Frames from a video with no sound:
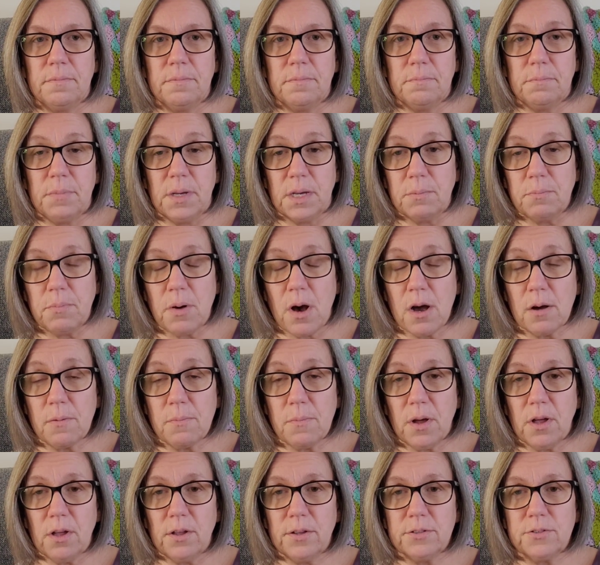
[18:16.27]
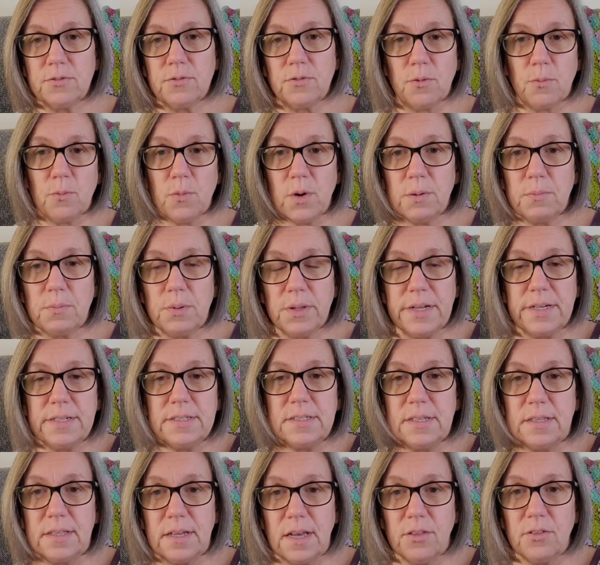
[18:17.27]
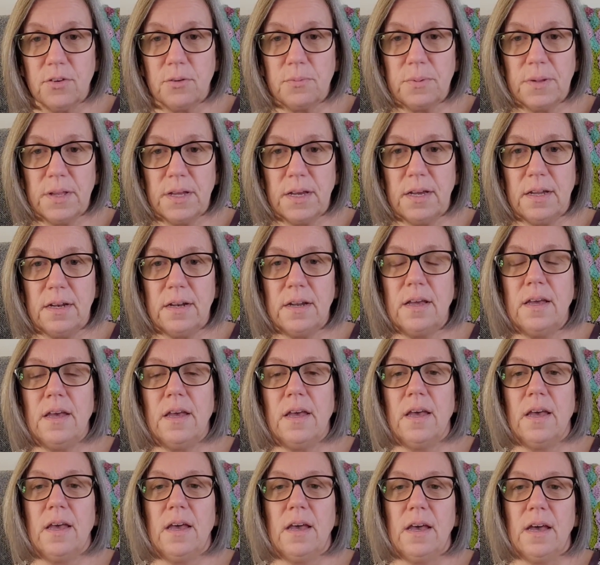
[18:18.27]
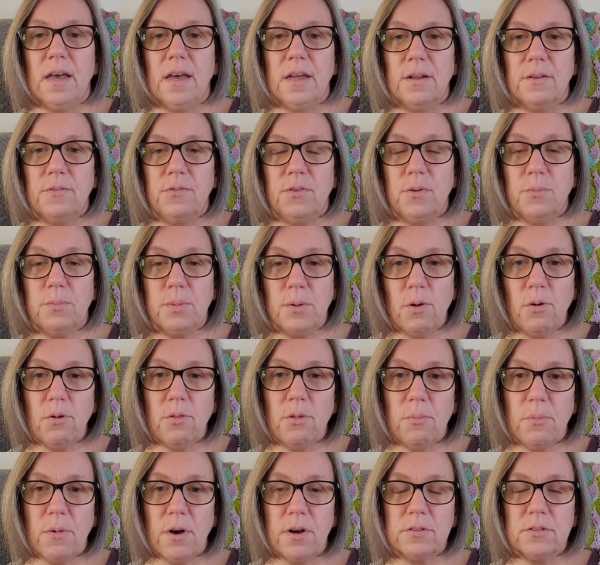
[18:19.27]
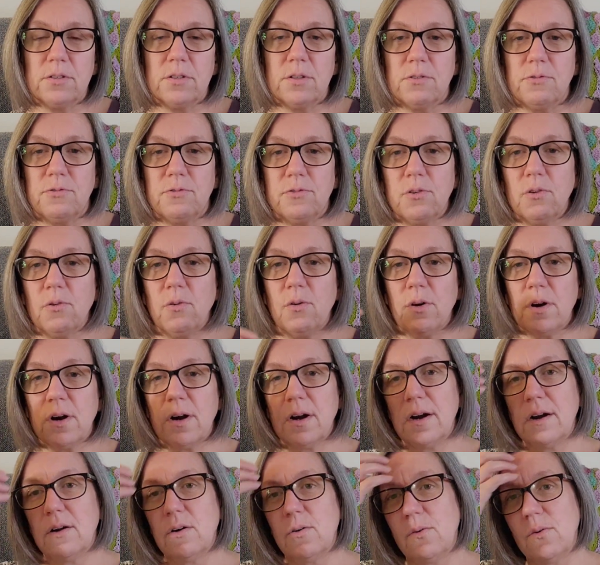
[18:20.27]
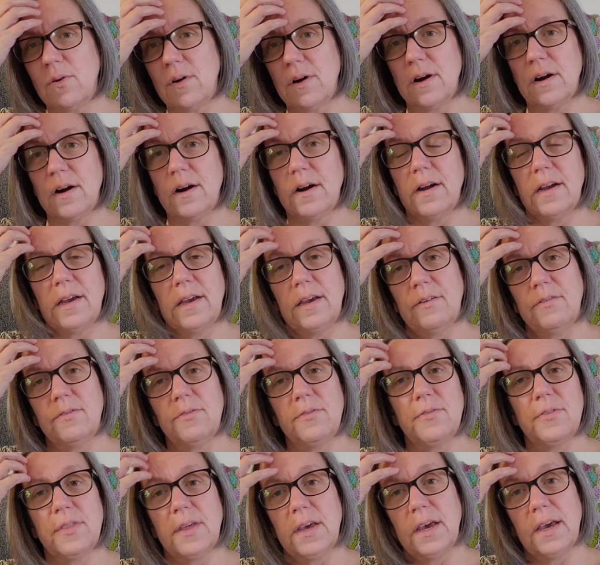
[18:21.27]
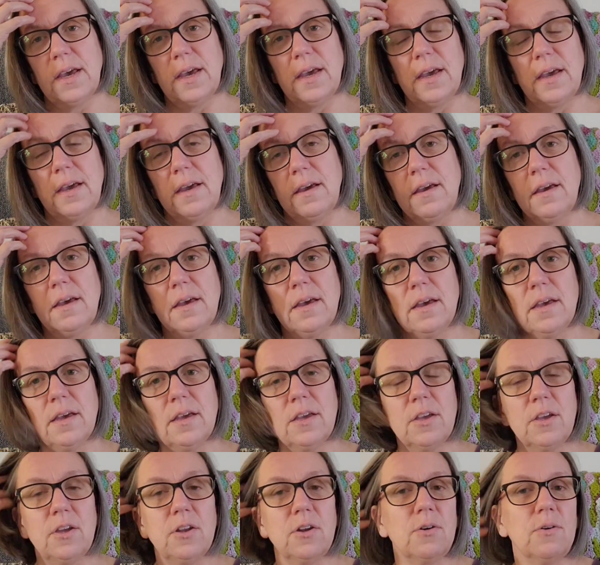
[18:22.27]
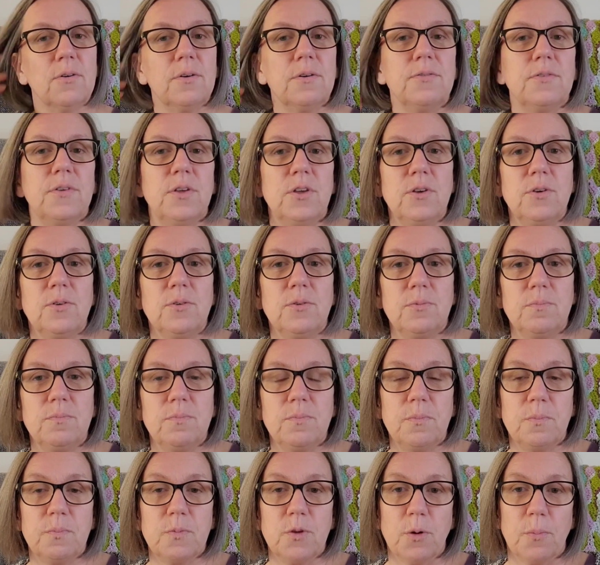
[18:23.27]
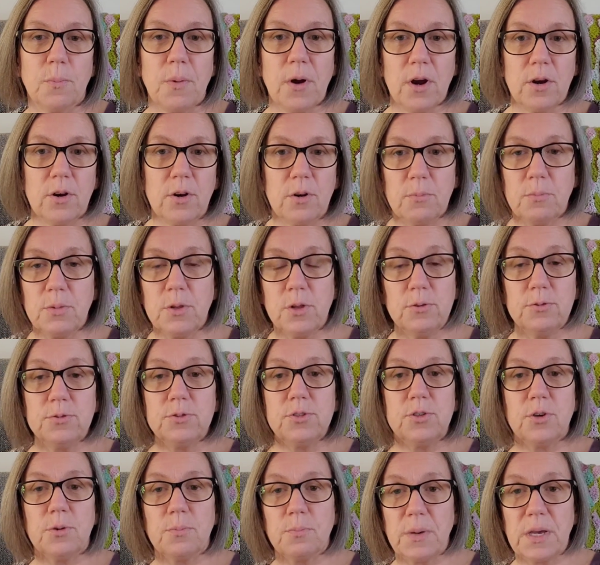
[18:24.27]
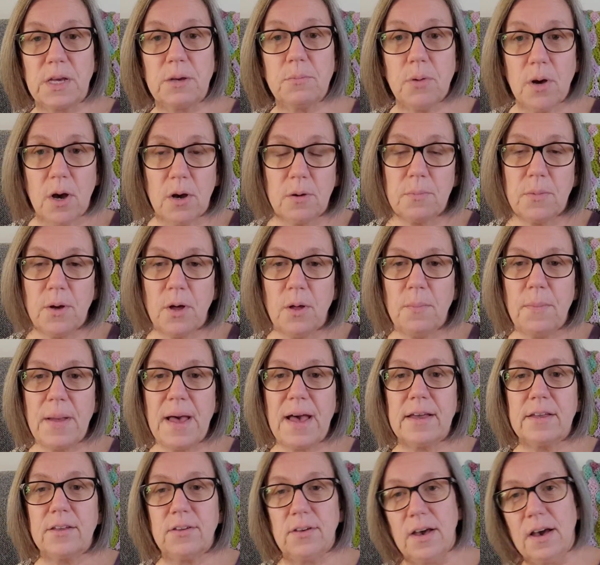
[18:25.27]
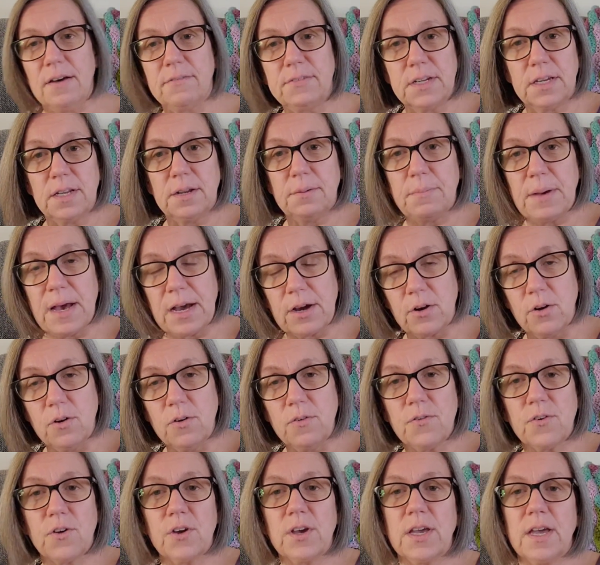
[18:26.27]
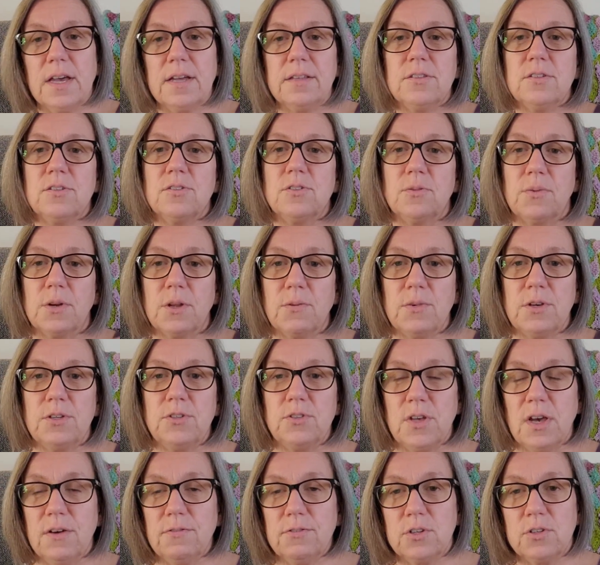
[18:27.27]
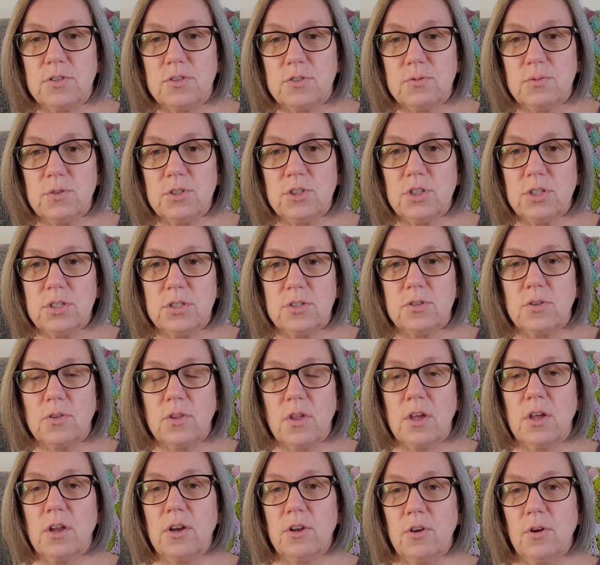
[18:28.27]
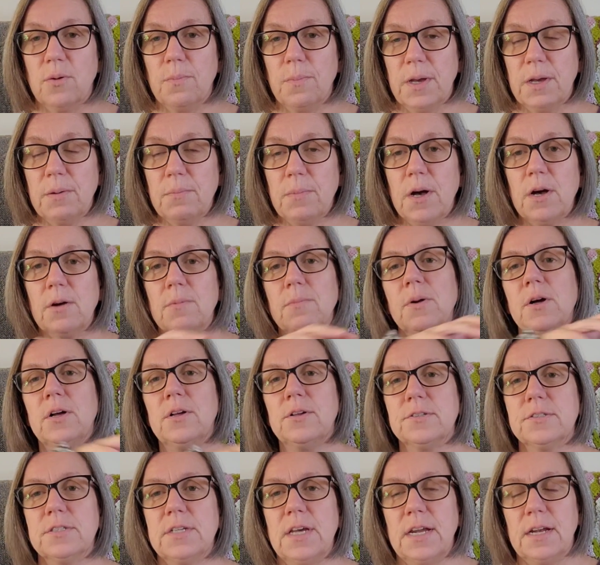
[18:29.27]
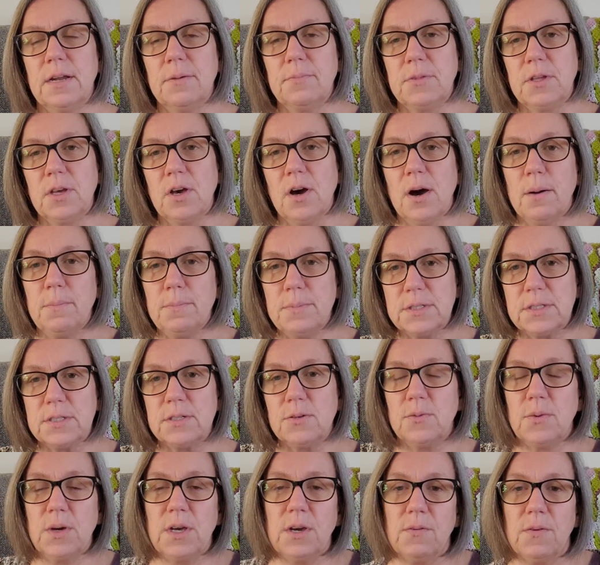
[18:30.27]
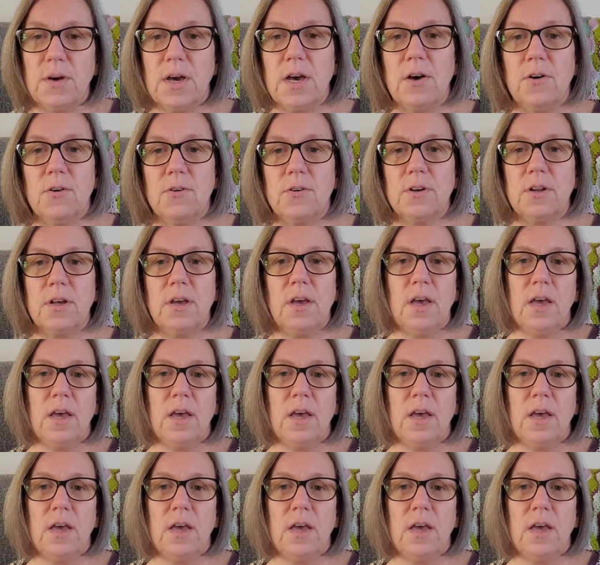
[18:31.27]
ping pong balls from one plate to the other plate. And if you blow them onto the floor, or if they, you know, if your partner blows your ping pong ball back, you have to get it back over again. So anyways, you have to switch it so that your ping pong balls end up the opposite way around,